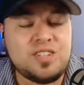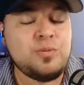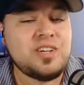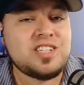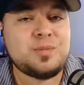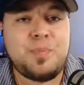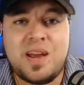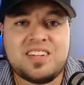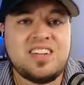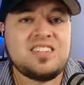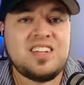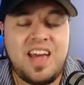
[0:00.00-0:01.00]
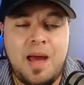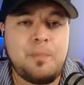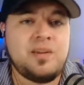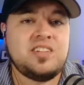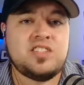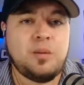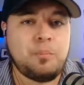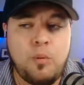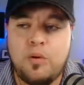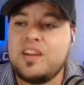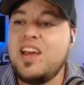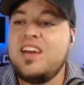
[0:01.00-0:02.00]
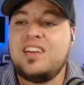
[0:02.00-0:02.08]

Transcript: to expect it to happen at some point.